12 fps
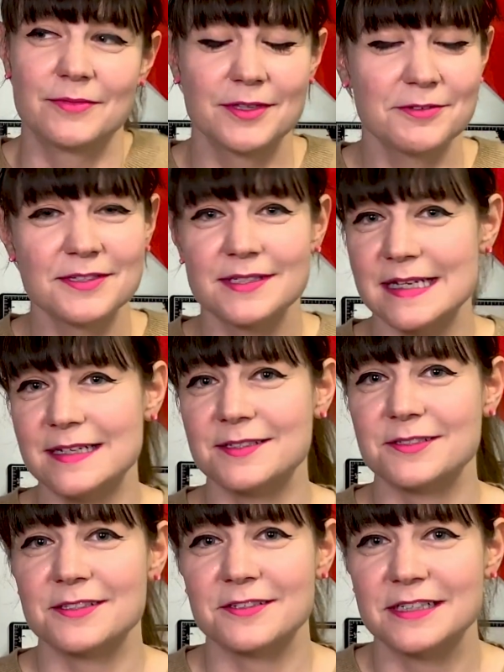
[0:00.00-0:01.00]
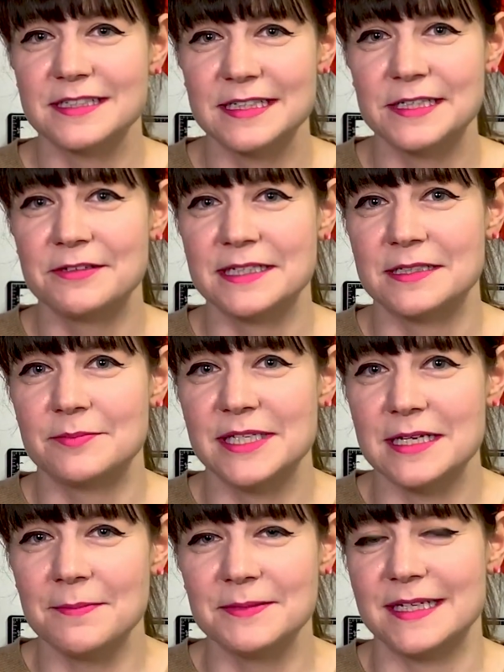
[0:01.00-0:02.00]
those answers are continuing to
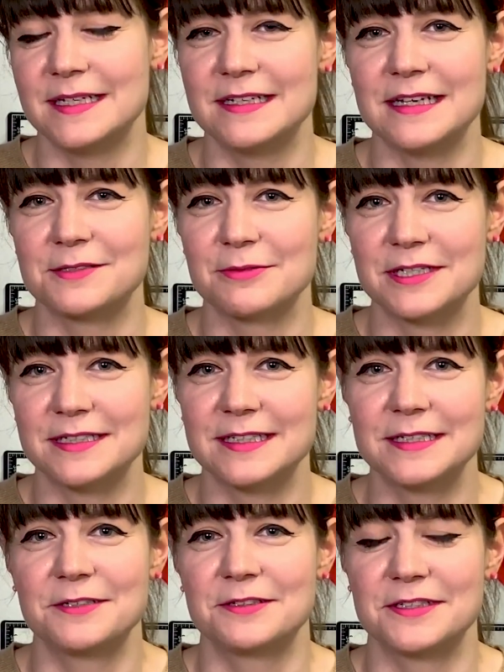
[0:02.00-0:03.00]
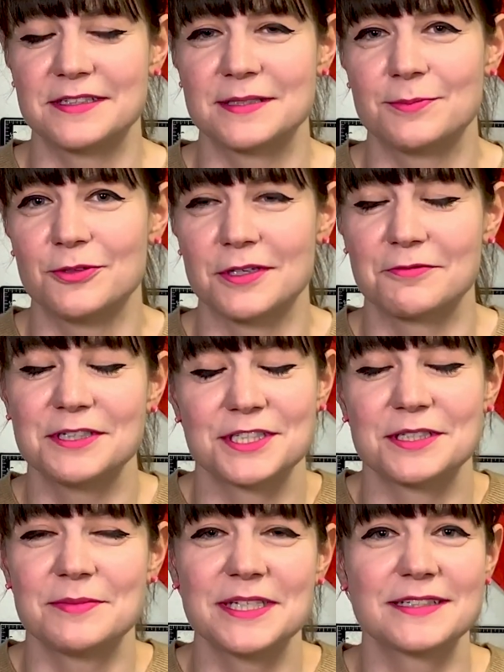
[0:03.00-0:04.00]
be updated as we continue to explore, which
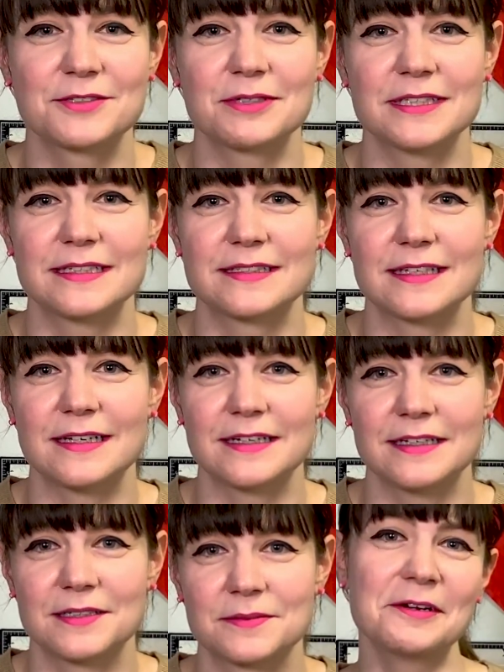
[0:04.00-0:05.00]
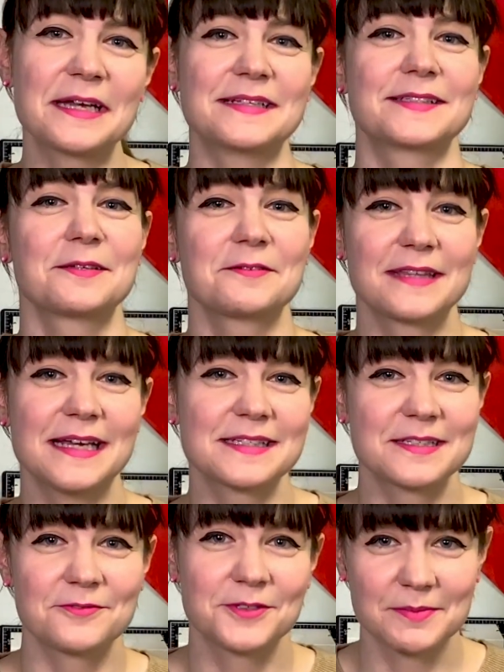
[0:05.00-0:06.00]
to me is really exciting. Okay, so
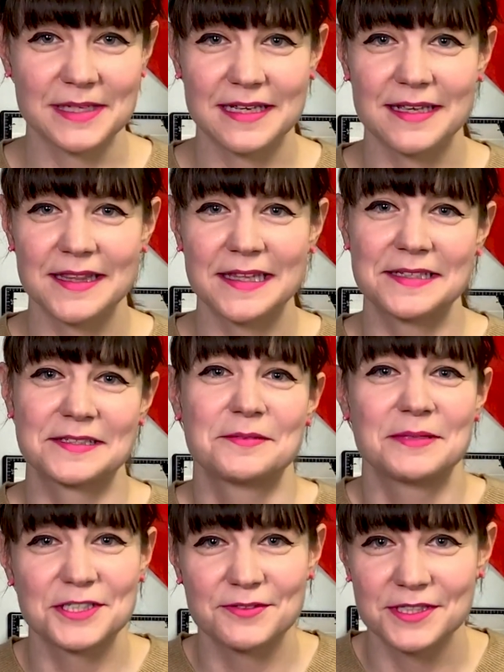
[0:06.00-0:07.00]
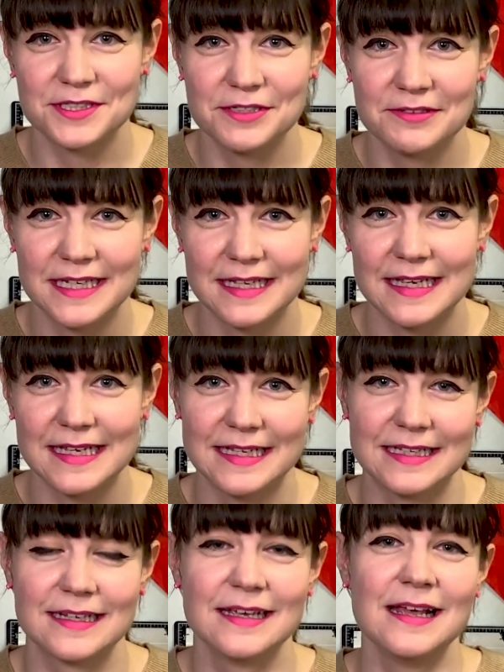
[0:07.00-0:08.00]
that's it for me. Thanks so much for tuning
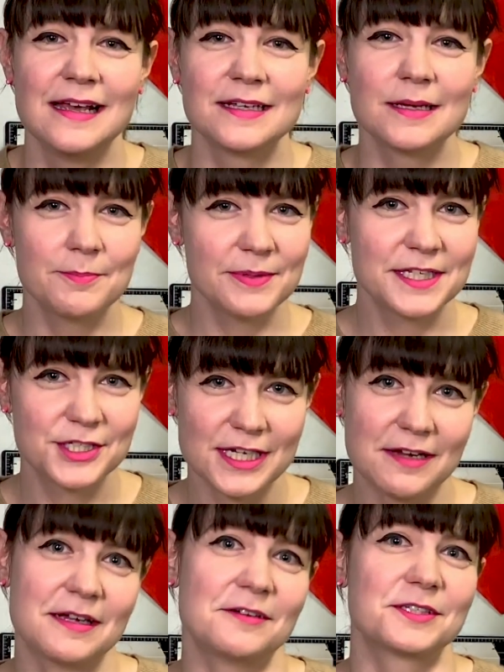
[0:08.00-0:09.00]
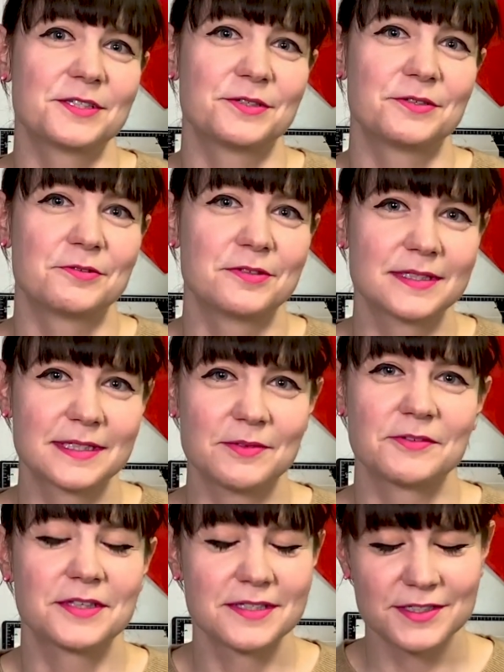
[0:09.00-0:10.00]
in. Big shout out to some
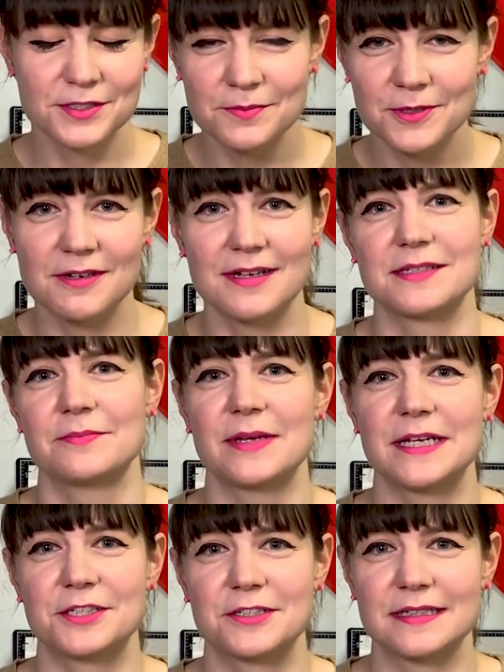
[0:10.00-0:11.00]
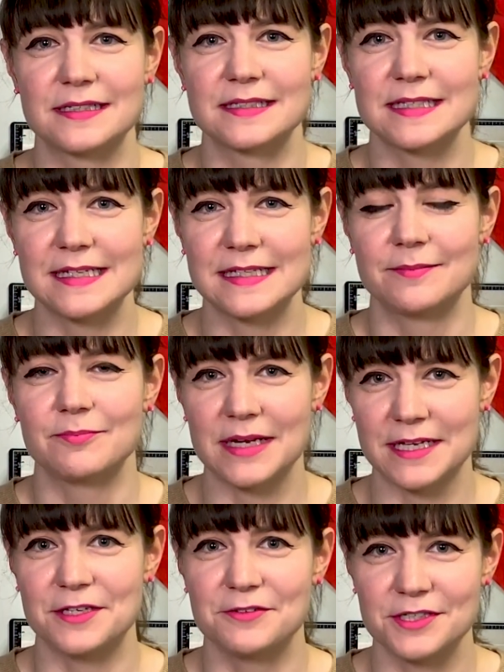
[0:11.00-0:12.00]
of the super awesome patrons in
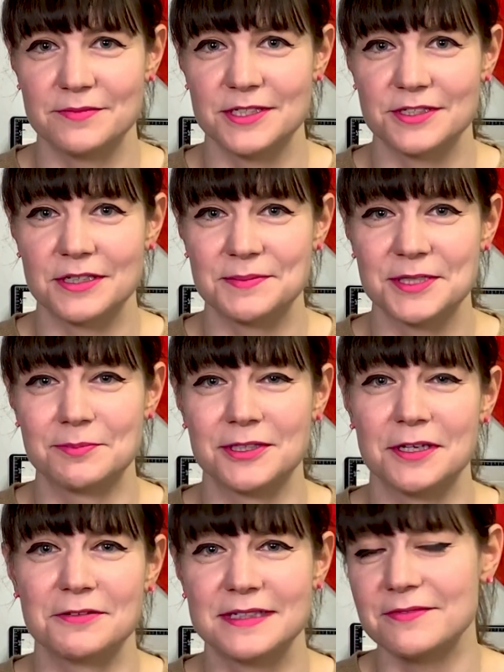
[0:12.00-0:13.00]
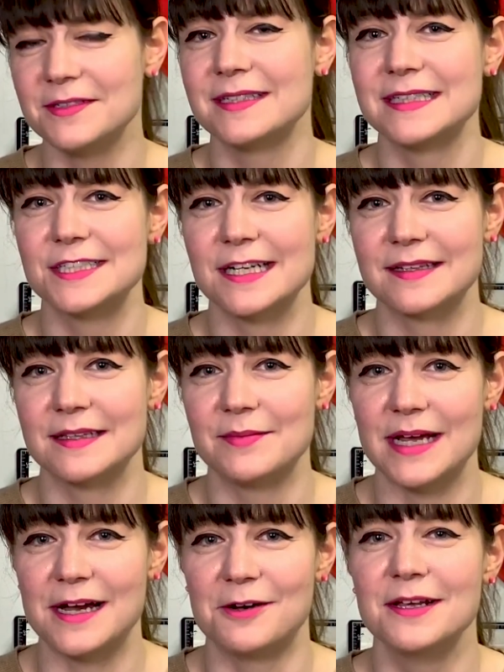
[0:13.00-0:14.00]
my YouTube description below. Definitely check
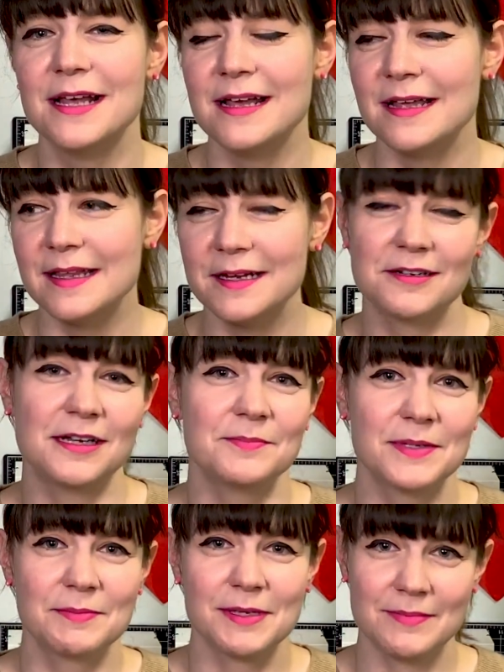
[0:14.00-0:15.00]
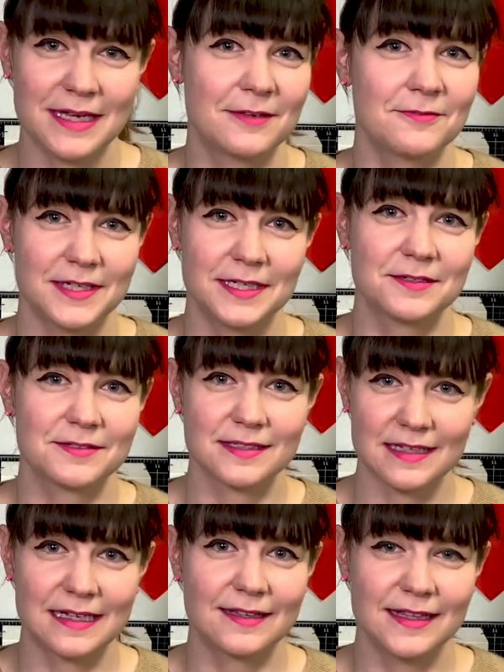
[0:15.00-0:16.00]
them out. They are helping me make videos
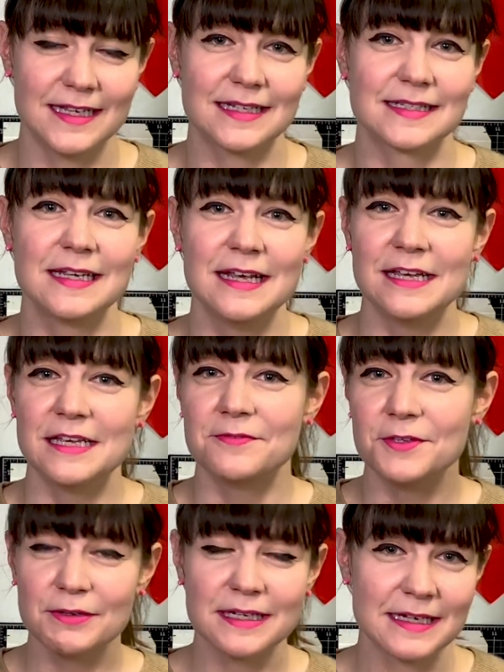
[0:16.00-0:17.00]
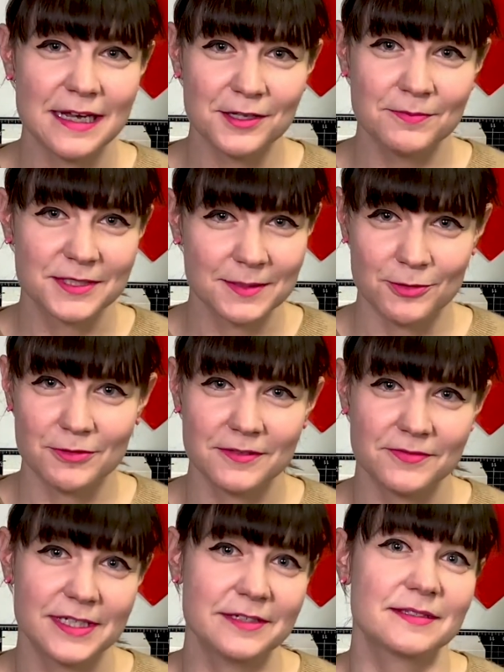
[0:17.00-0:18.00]
like this. If you can help
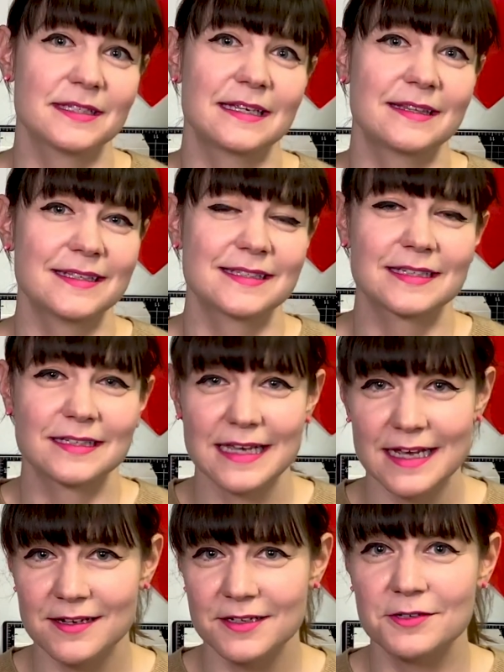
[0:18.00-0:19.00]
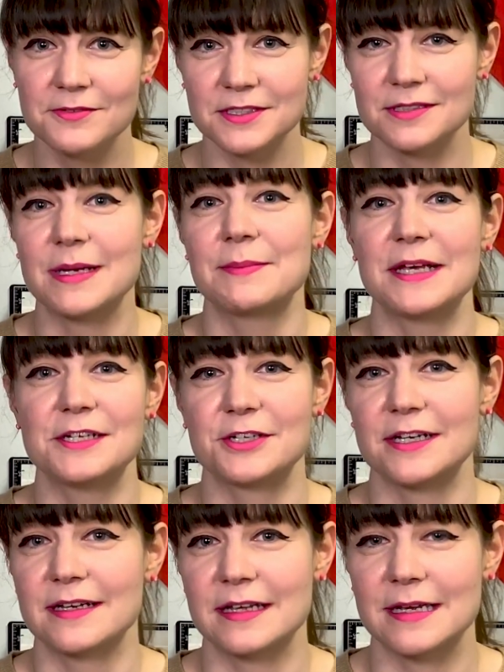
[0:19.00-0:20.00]
support videos like this, head on over to my
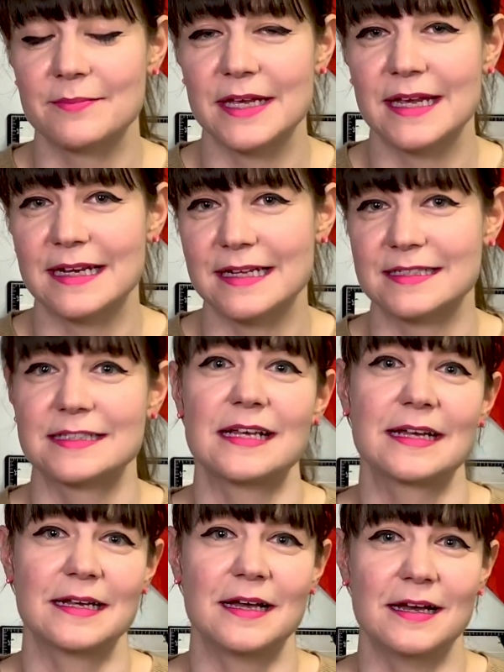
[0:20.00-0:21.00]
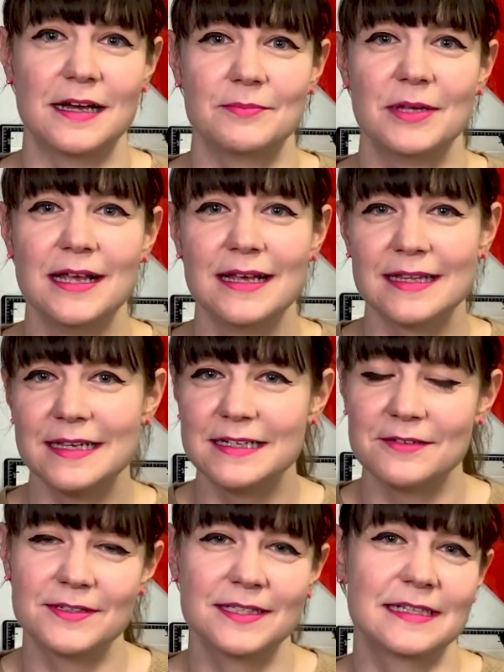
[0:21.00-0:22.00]
Patreon campaign and sign up. They
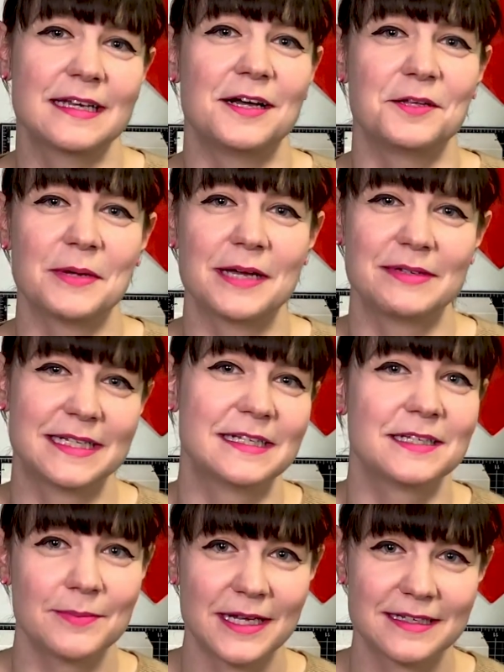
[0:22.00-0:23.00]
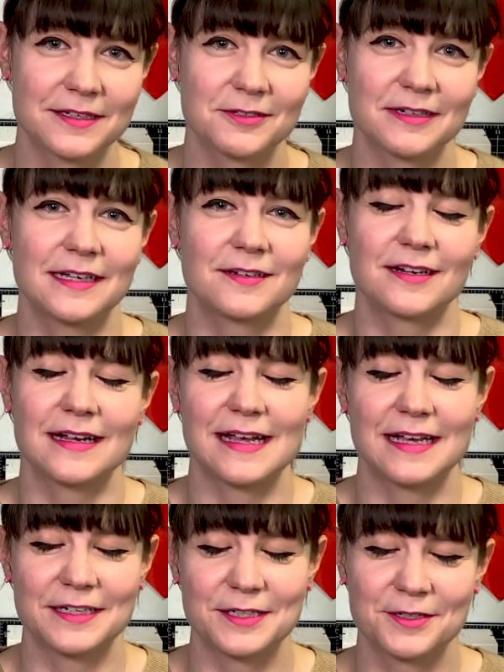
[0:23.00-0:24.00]
definitely help. I'm an independent creator
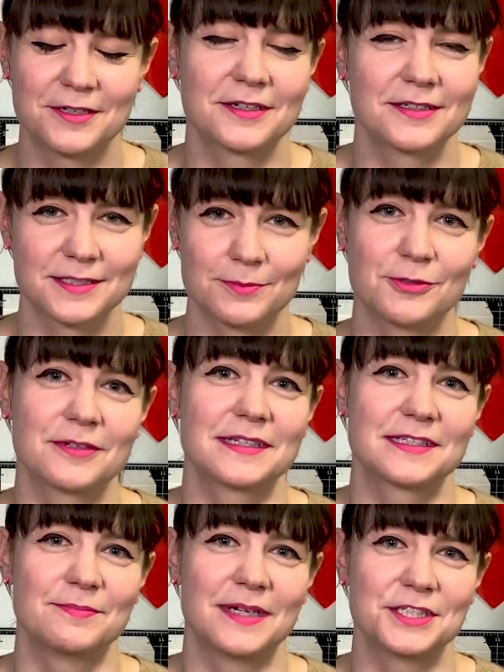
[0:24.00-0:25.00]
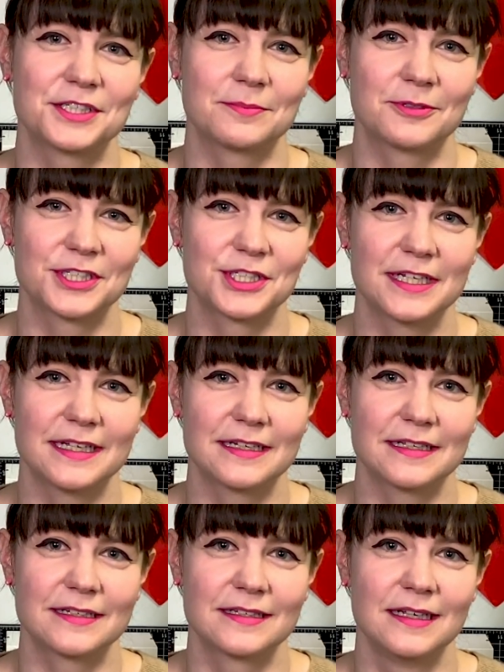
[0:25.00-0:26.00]
and your support is much
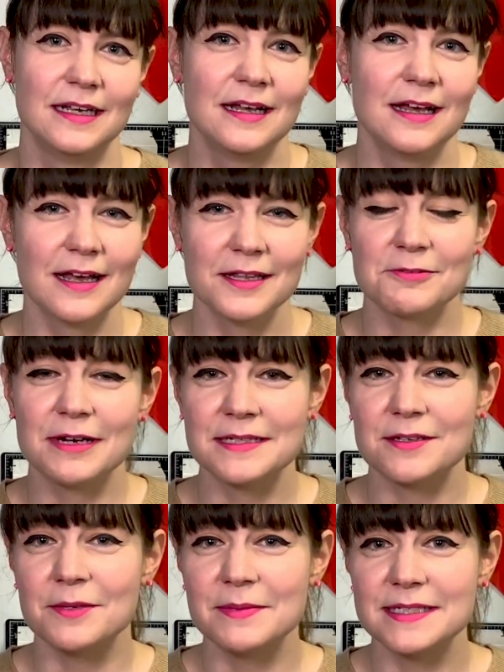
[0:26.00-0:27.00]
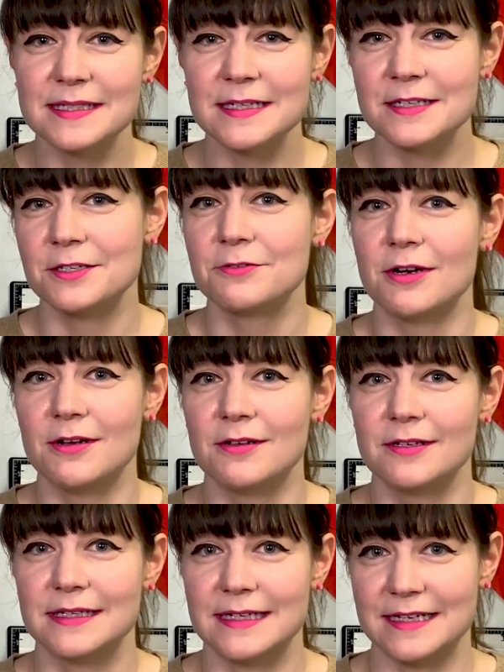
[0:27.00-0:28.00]
appreciated. Otherwise, I'll be seeing you
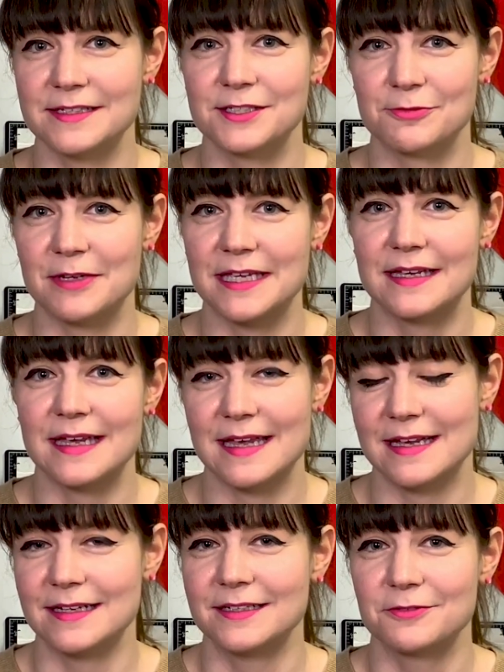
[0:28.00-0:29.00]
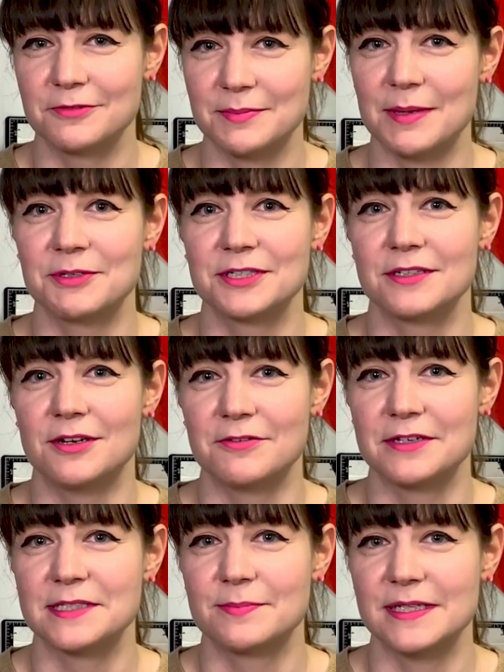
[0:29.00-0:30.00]
all next week and remember to
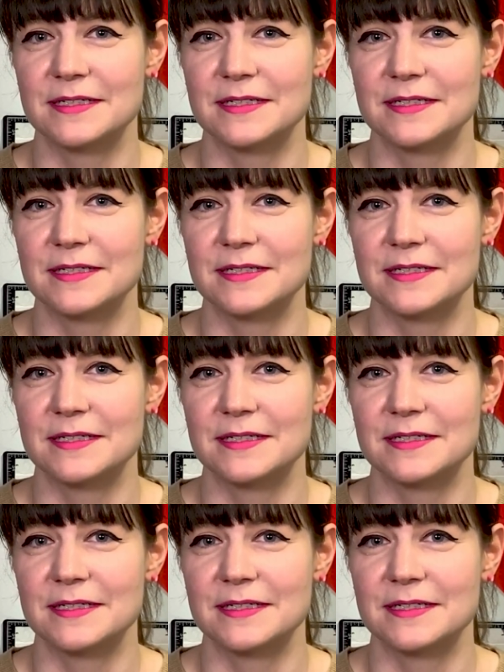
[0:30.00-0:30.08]
always be